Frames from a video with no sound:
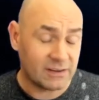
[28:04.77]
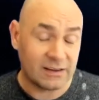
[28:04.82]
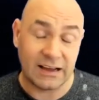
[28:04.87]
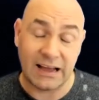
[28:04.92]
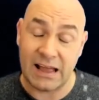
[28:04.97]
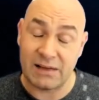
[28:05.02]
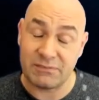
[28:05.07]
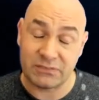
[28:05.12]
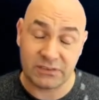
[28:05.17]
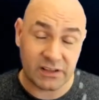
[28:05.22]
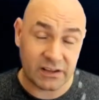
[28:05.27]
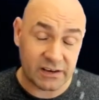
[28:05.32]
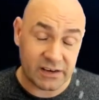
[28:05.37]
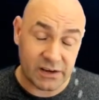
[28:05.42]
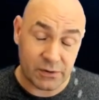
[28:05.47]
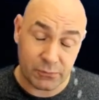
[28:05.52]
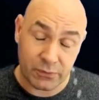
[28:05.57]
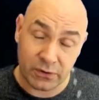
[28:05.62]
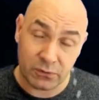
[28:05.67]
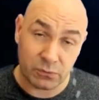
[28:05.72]
I haven't done any
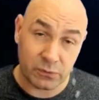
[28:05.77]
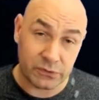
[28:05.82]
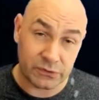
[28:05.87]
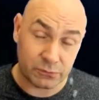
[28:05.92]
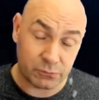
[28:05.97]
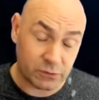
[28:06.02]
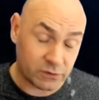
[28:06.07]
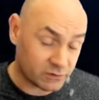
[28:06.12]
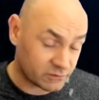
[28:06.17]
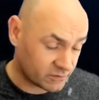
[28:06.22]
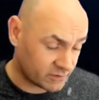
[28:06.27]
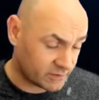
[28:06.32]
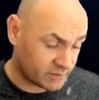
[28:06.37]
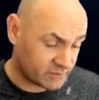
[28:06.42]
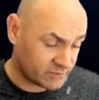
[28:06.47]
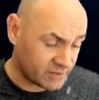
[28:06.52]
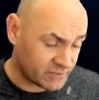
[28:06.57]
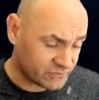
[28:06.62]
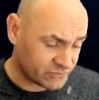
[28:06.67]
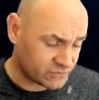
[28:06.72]
real-world
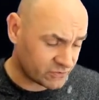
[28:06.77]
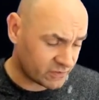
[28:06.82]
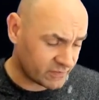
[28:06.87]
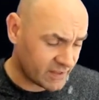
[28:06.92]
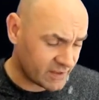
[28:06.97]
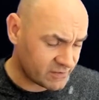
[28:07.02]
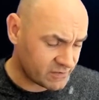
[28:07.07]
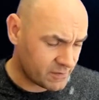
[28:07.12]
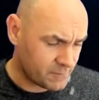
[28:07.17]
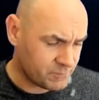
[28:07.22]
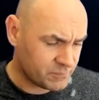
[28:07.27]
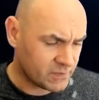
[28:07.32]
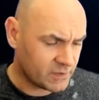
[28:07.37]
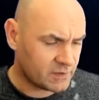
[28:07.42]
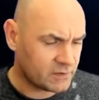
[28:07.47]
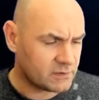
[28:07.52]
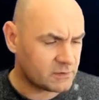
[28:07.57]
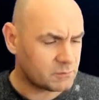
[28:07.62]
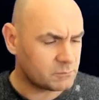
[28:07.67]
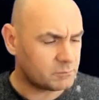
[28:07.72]
tests on that,
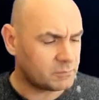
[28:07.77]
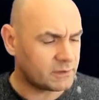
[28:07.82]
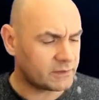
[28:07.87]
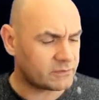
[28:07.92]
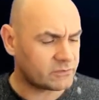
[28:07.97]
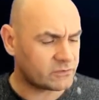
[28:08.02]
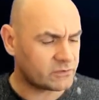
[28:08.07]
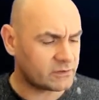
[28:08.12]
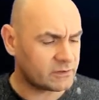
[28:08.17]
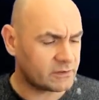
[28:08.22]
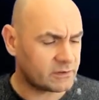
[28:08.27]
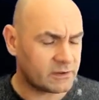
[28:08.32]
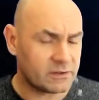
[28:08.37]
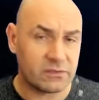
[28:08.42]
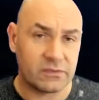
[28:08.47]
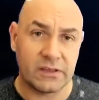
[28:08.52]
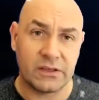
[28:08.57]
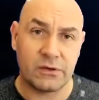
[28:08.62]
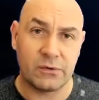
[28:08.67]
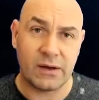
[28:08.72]
but
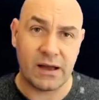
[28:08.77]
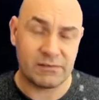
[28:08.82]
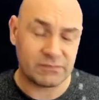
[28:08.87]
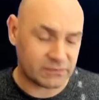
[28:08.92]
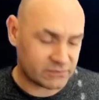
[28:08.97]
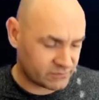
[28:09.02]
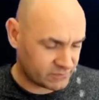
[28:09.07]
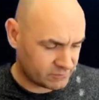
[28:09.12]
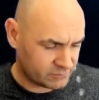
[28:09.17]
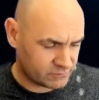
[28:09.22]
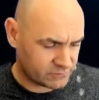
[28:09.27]
there you have it.